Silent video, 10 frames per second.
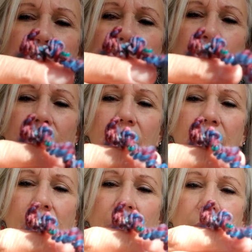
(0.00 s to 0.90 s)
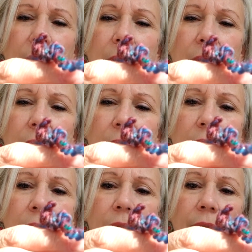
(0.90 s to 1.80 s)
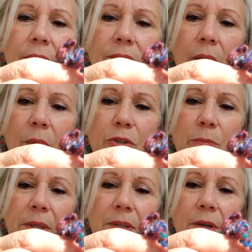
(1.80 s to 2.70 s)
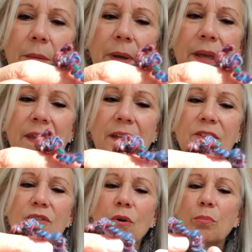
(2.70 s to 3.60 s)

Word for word: you see that that's how it spins up i think it's so